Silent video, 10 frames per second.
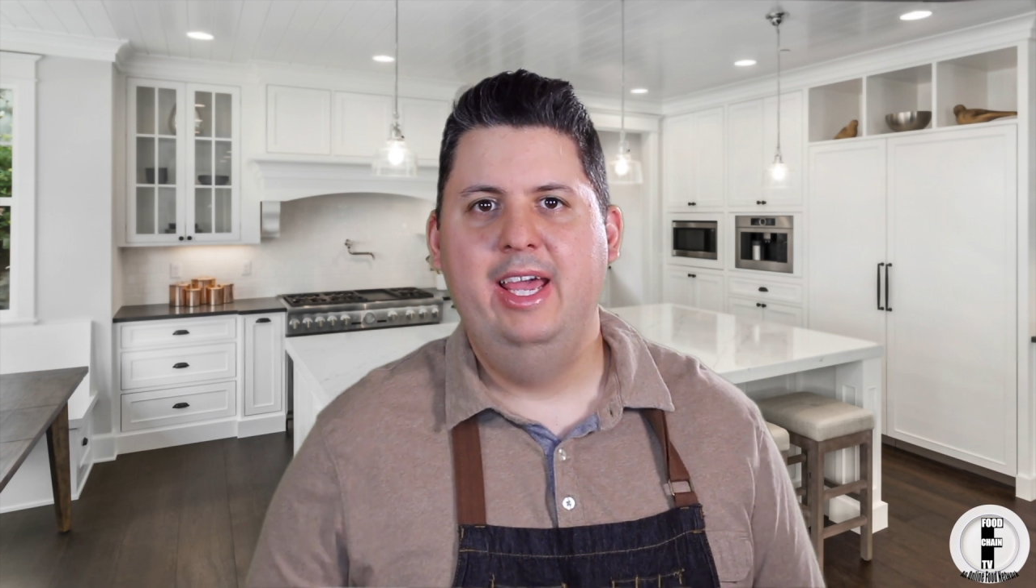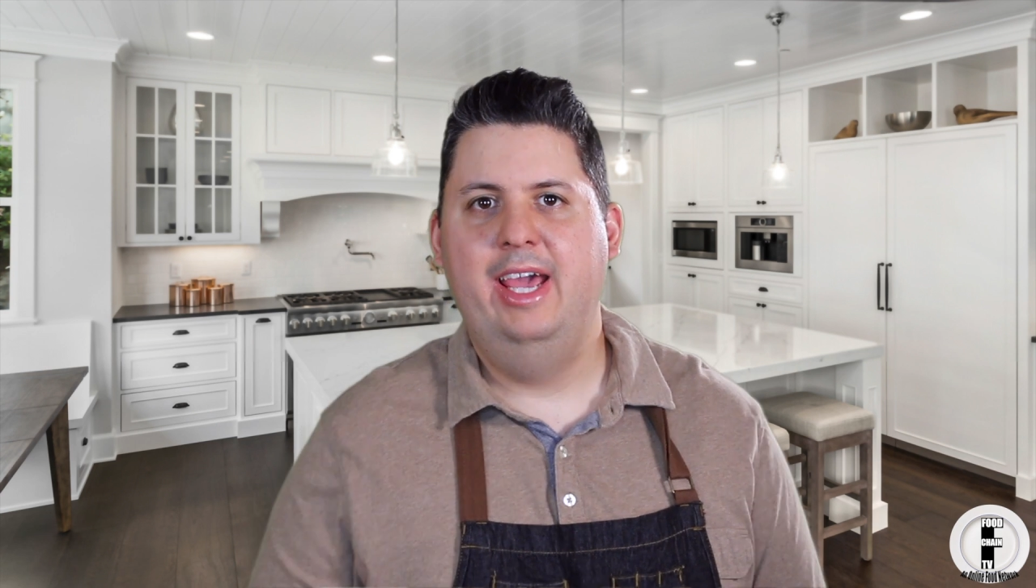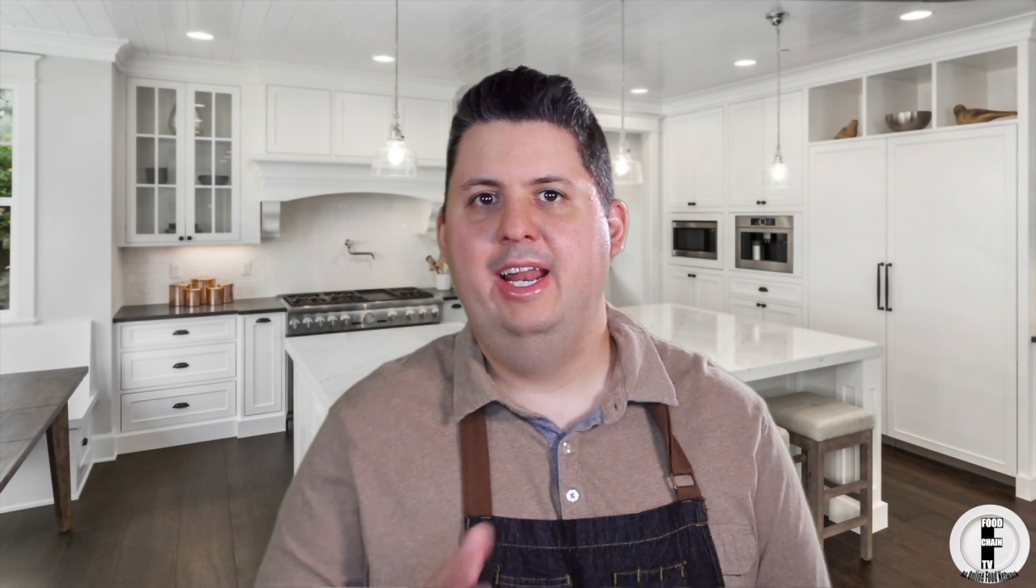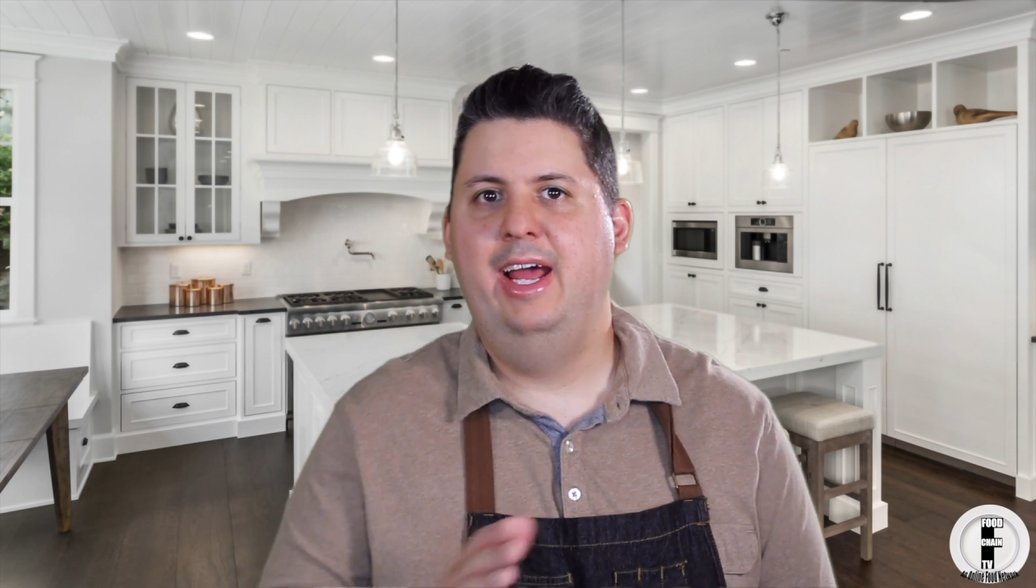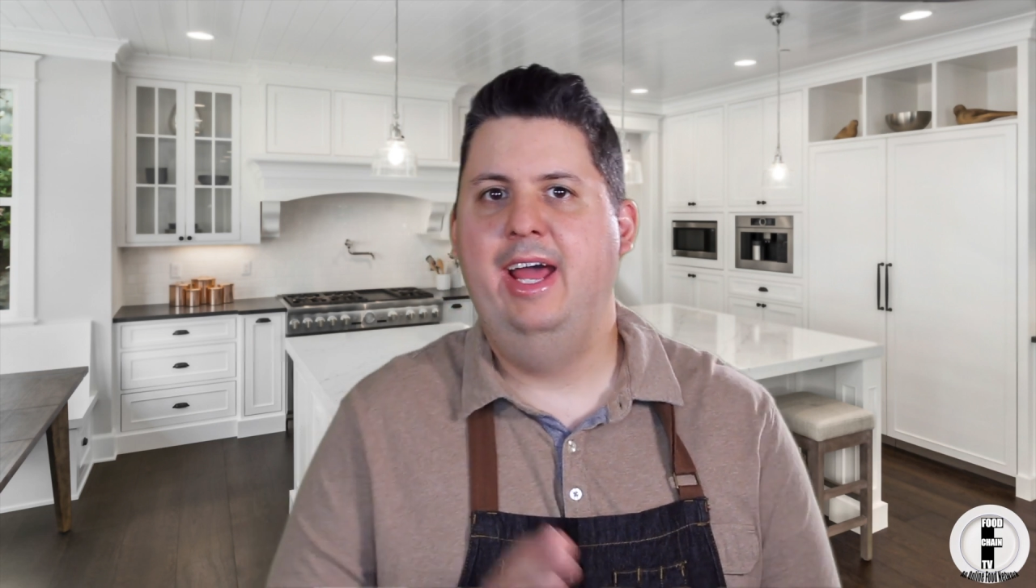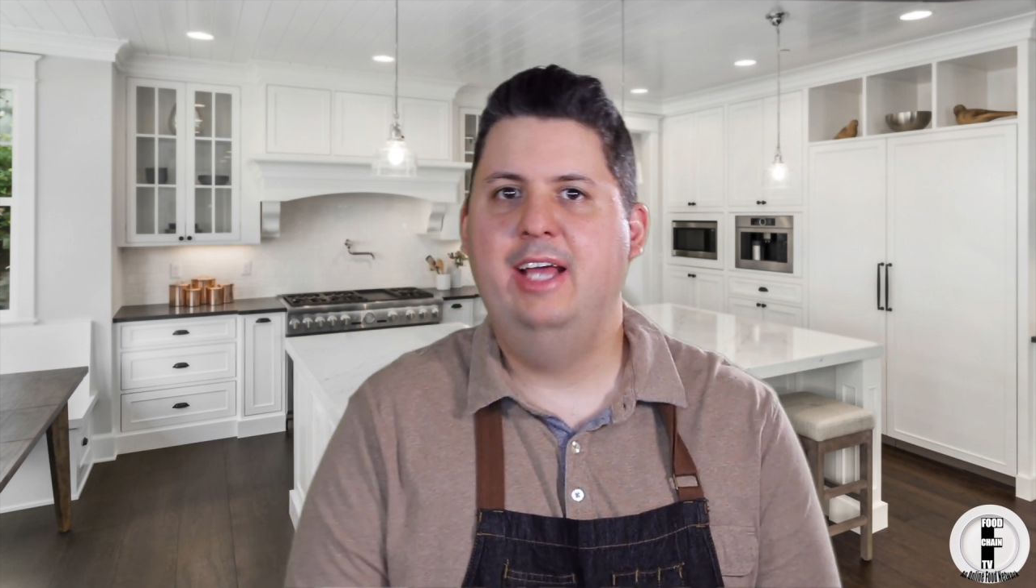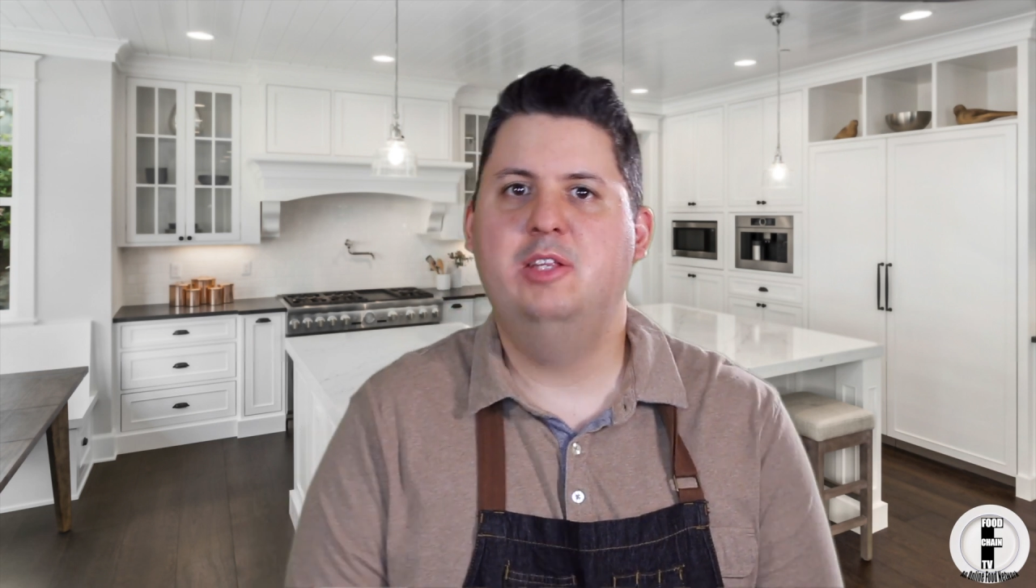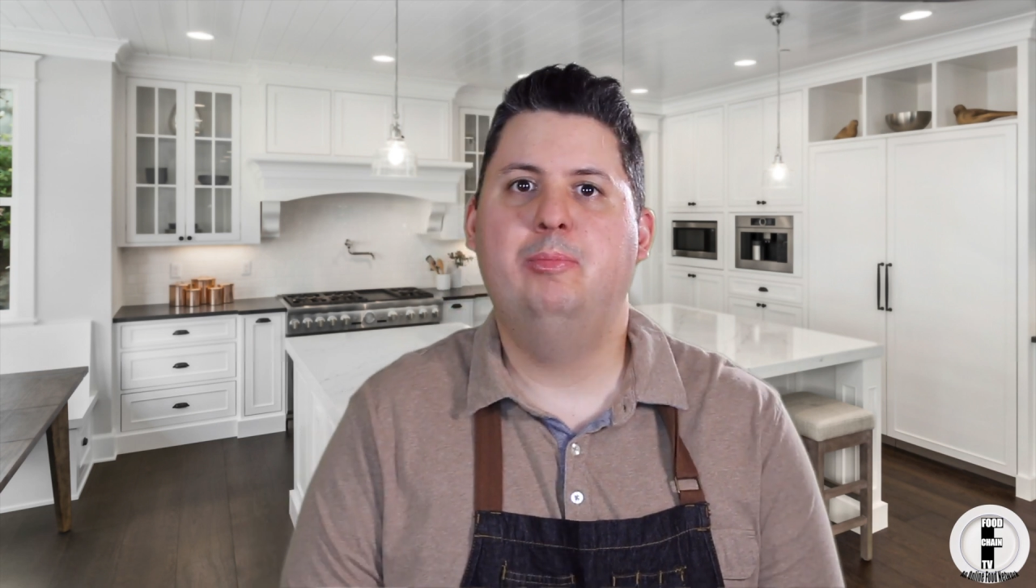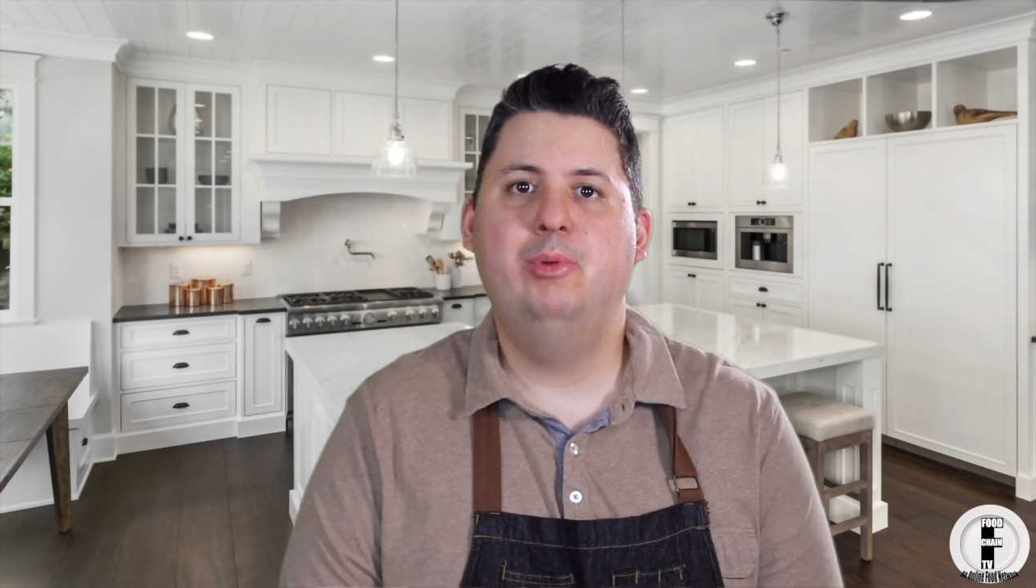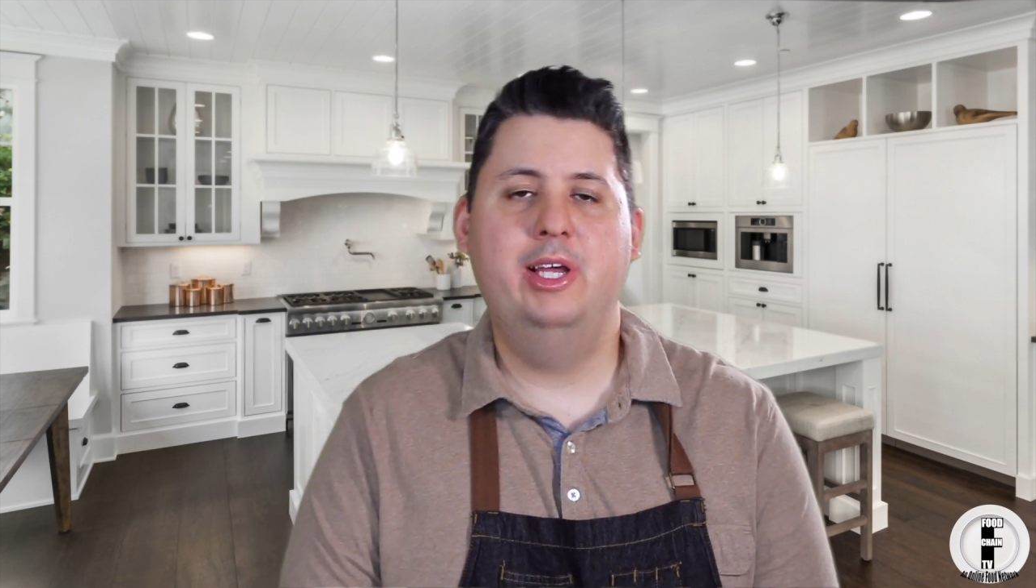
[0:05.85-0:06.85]
and I had
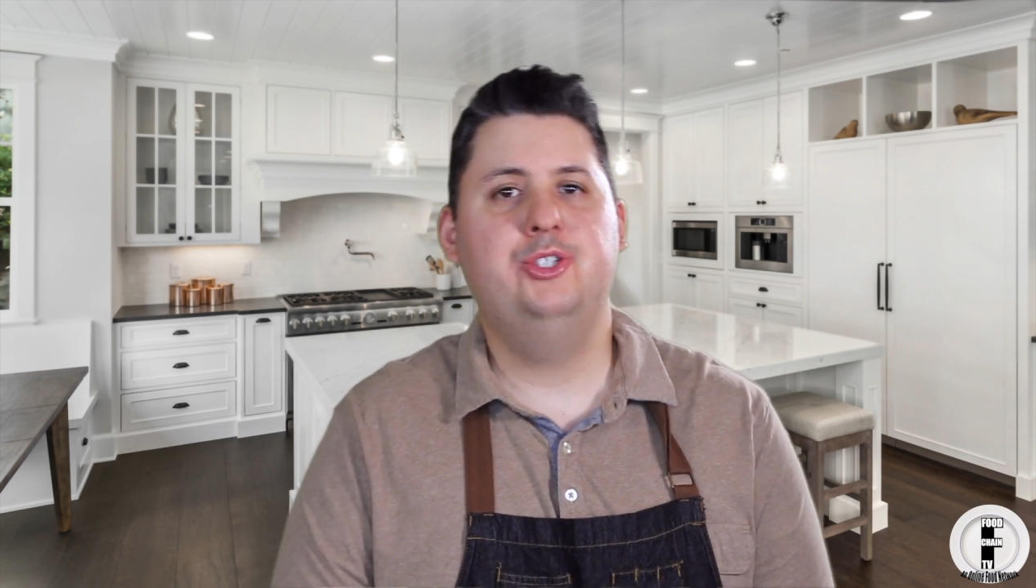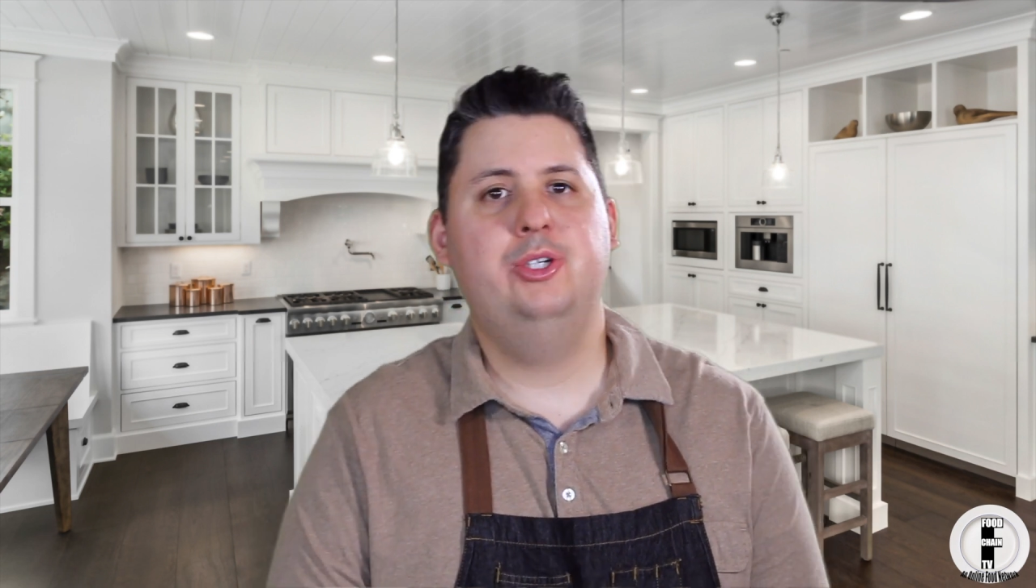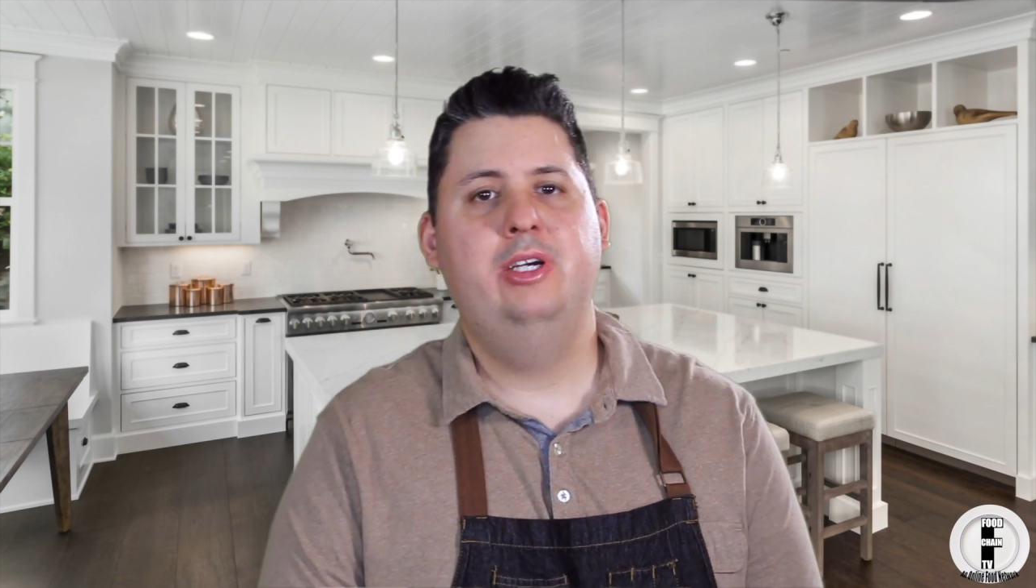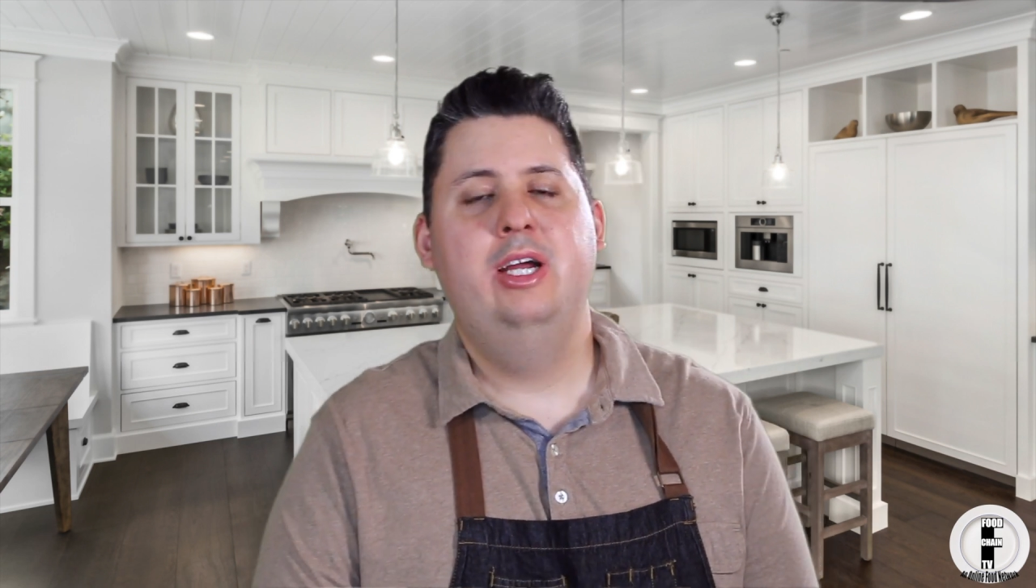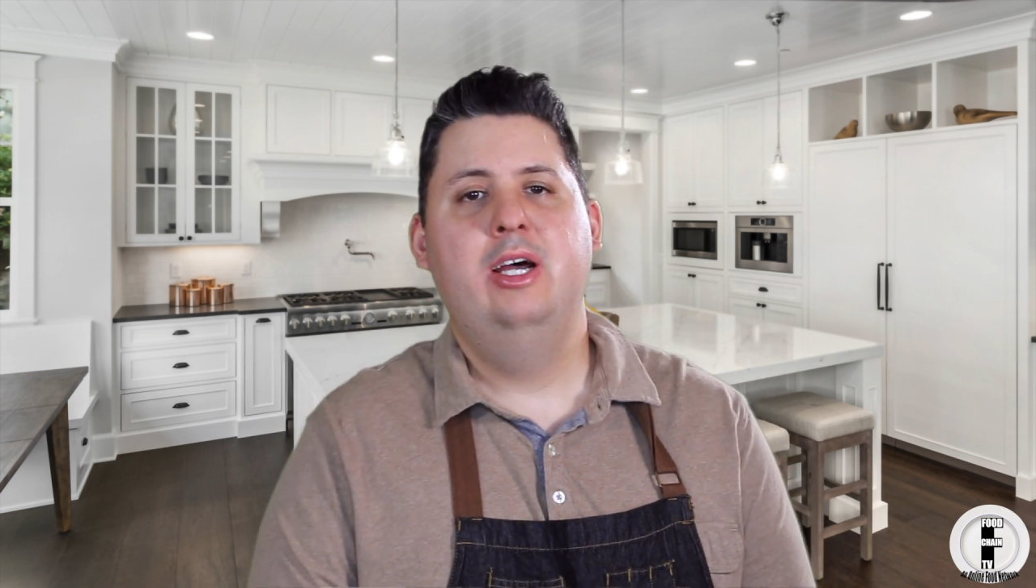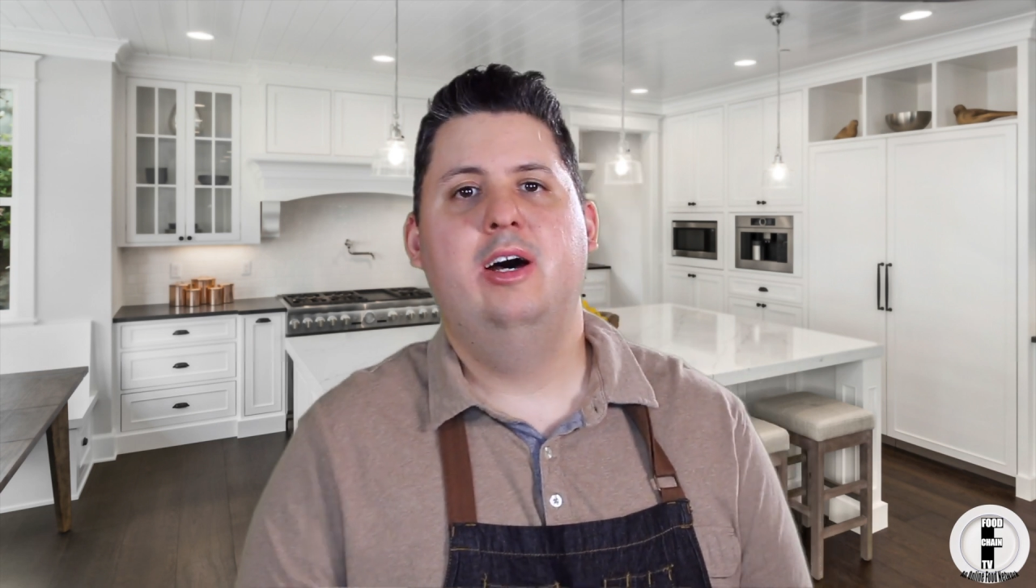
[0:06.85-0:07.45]
the pleasure